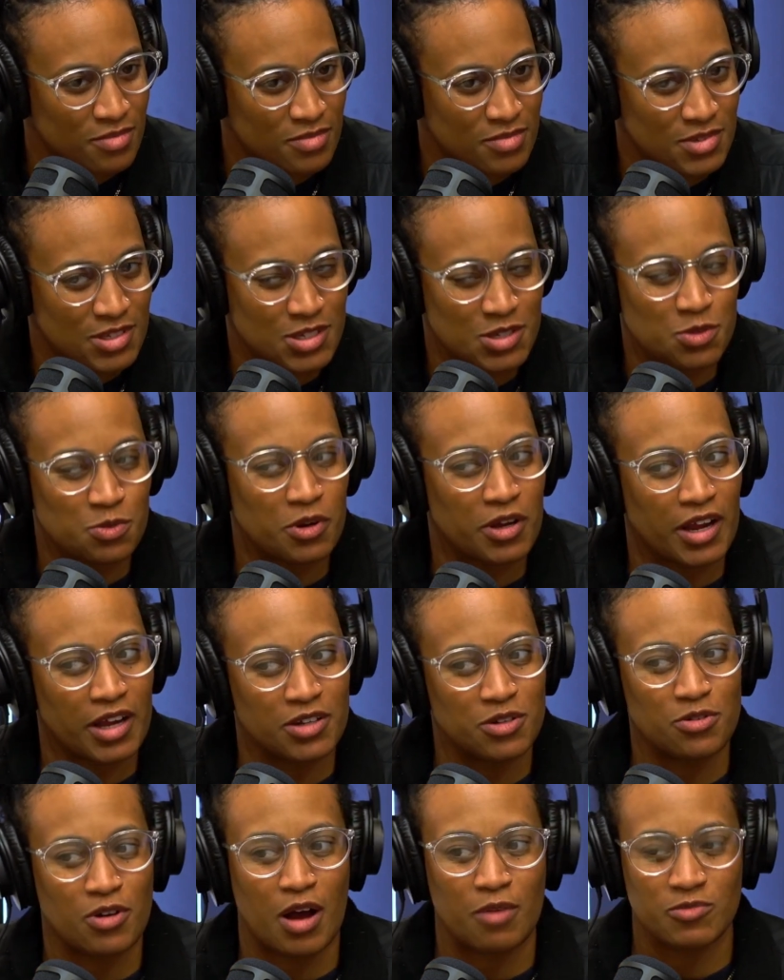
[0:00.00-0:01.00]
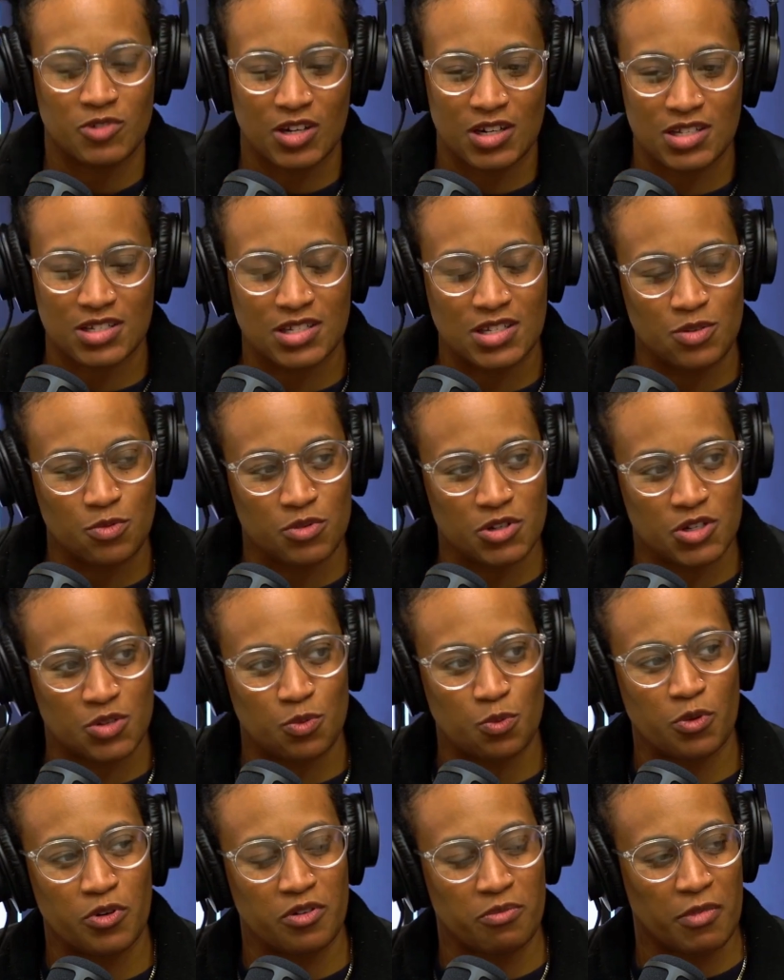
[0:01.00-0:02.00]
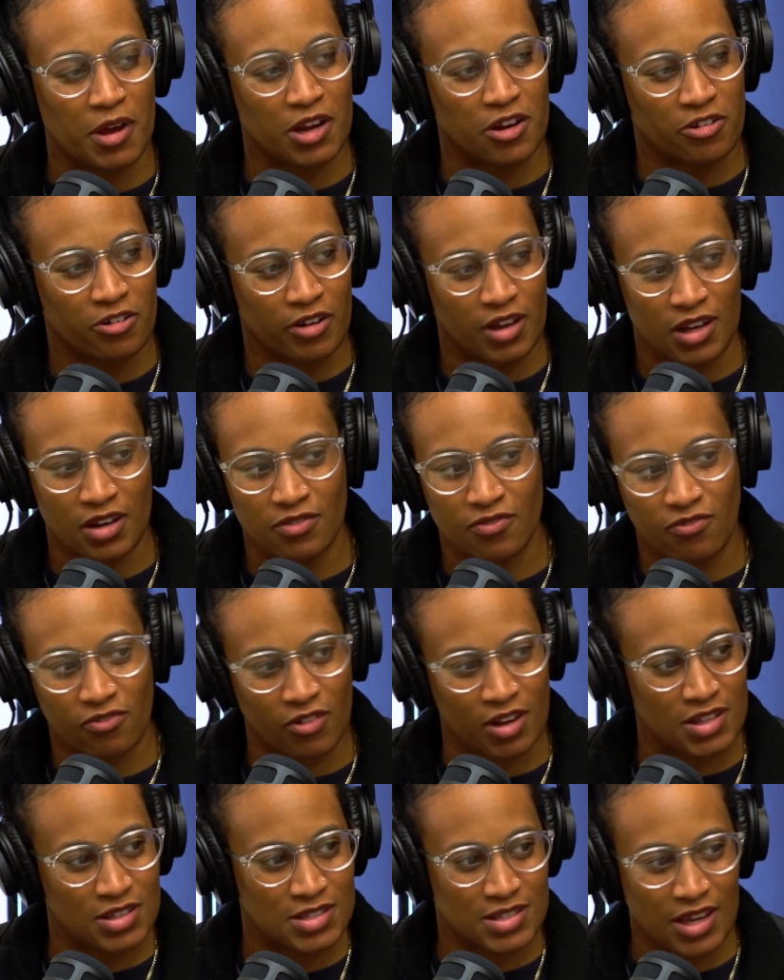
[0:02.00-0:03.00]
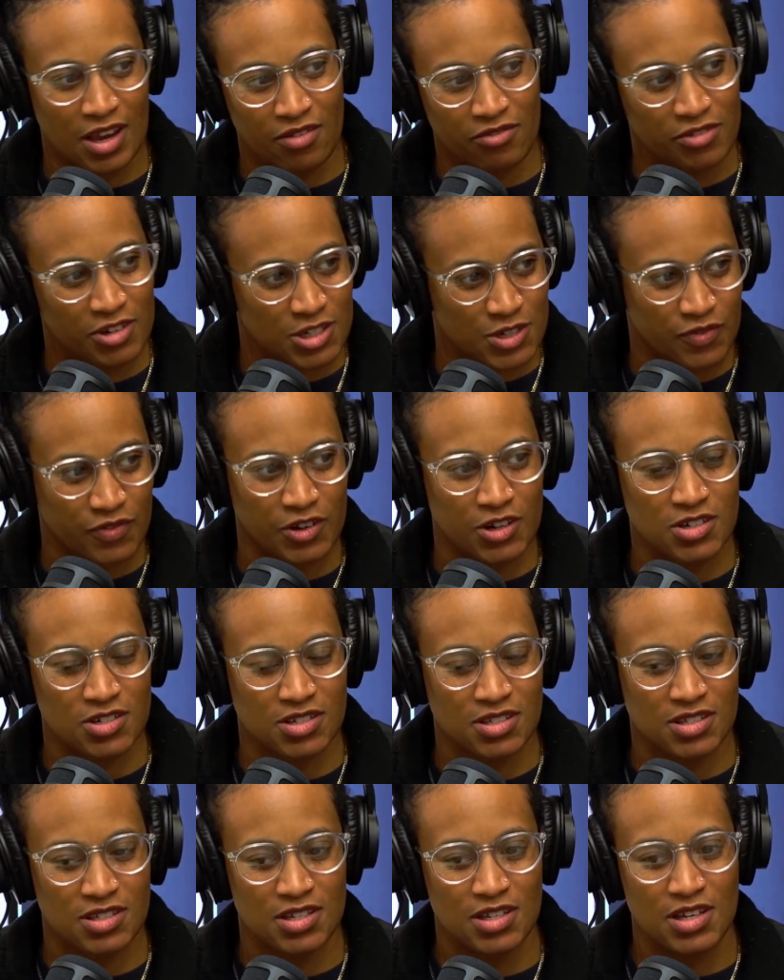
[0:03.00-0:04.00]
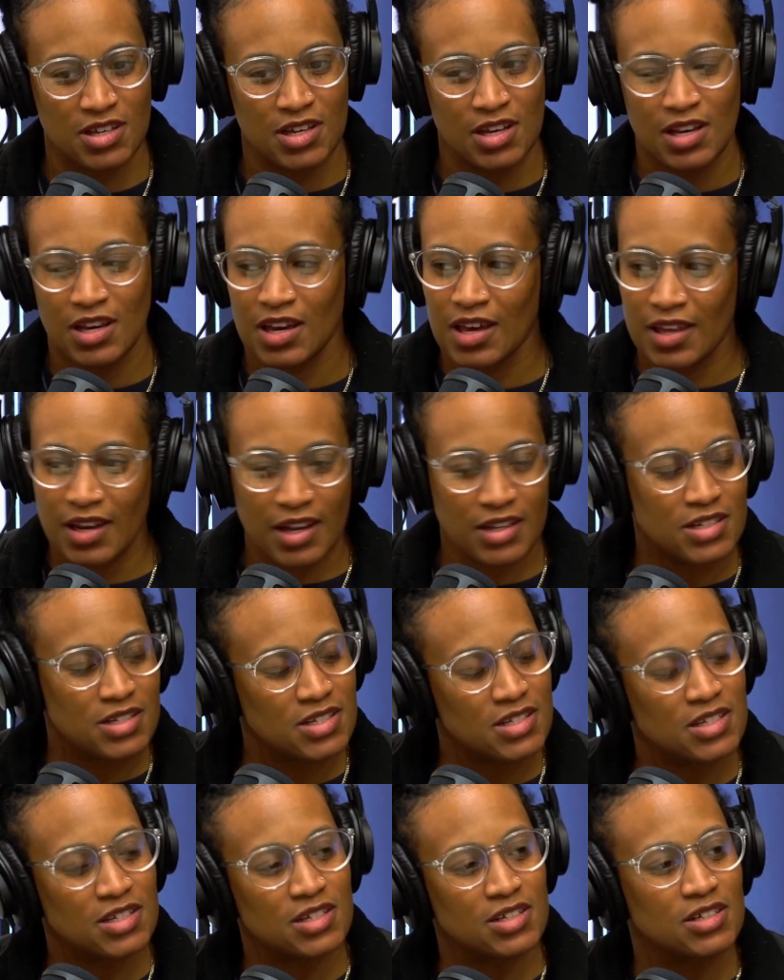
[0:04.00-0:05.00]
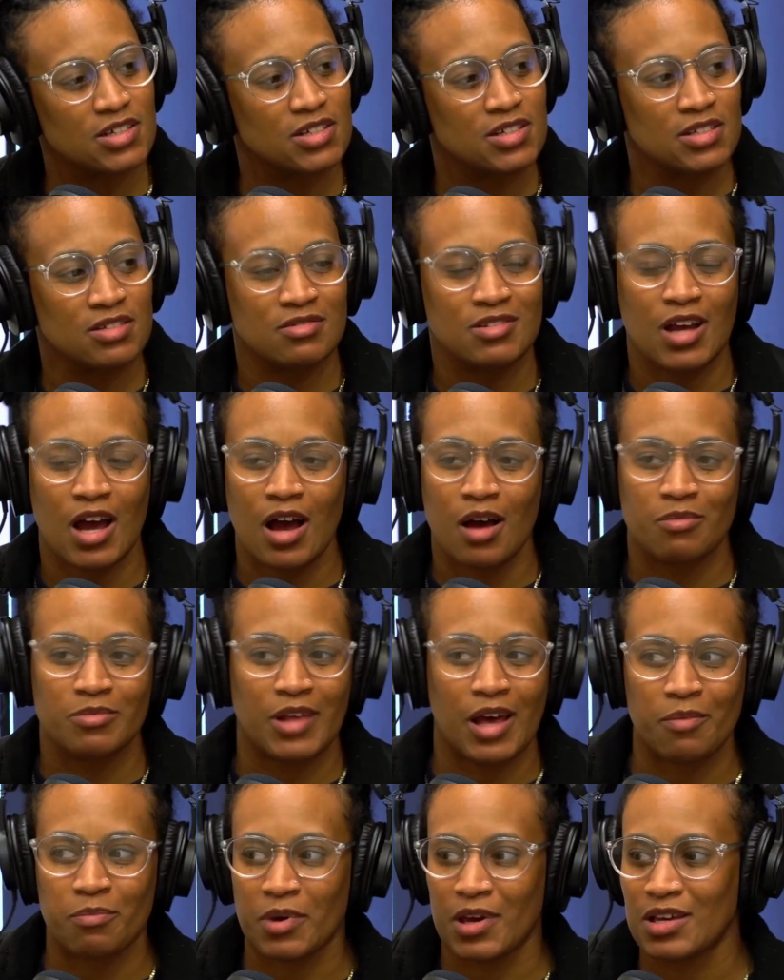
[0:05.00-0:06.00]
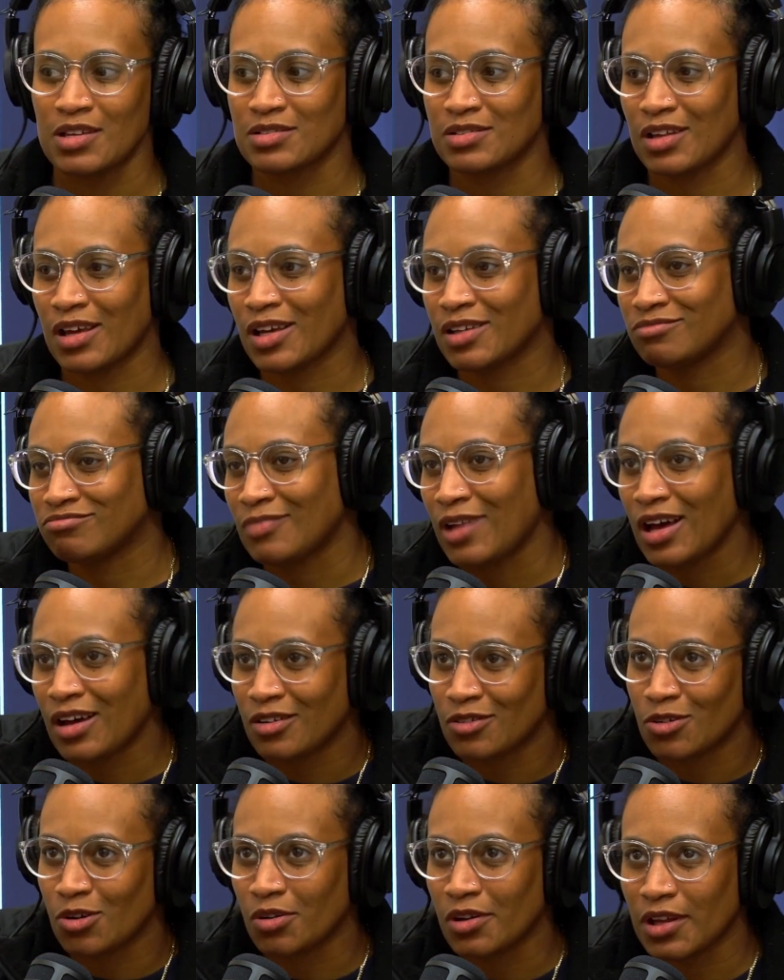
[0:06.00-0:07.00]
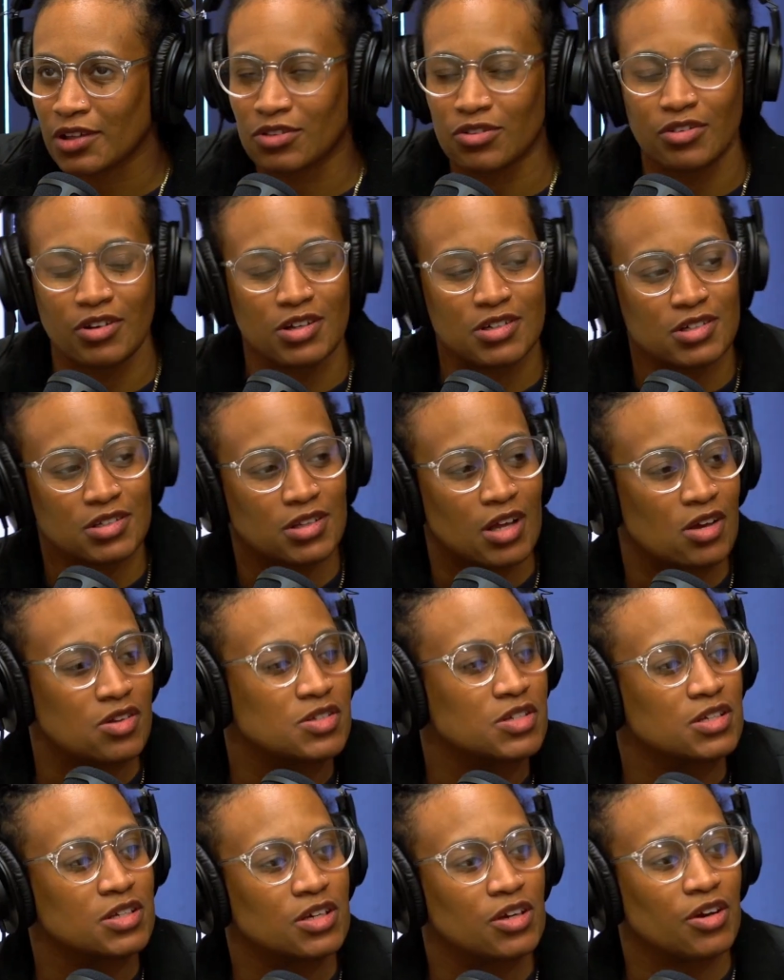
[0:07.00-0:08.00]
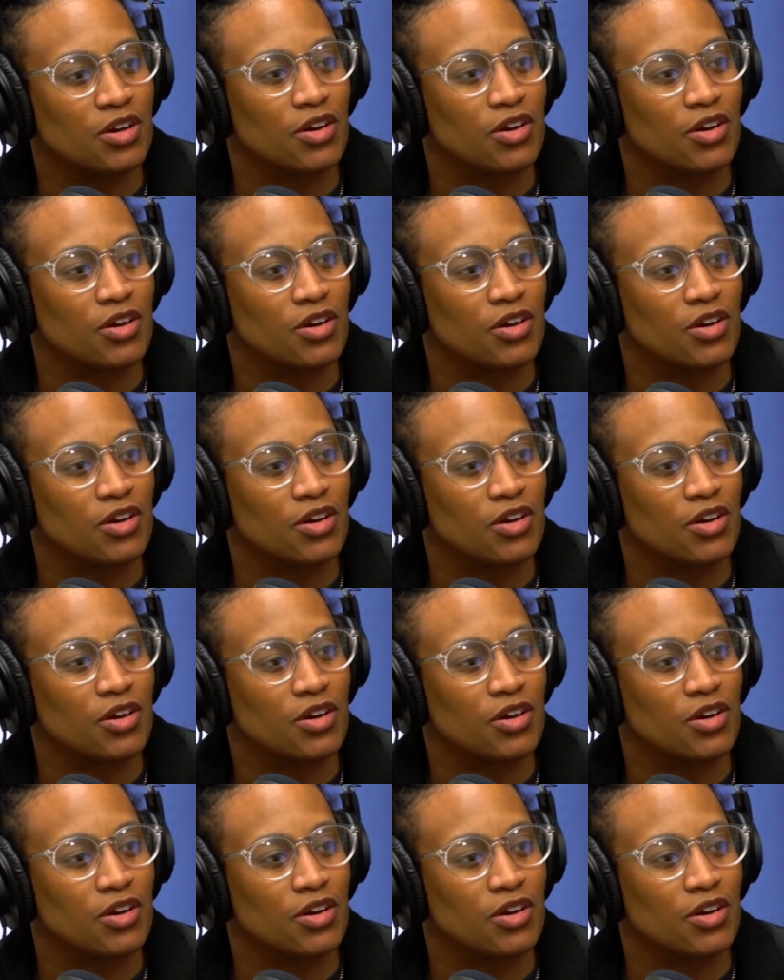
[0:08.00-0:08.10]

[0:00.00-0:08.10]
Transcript: This is what I do. I'm trying to see which one of my creative friends get rich first. And I just need a good job that pays like, I don't know, like $300,000 a year.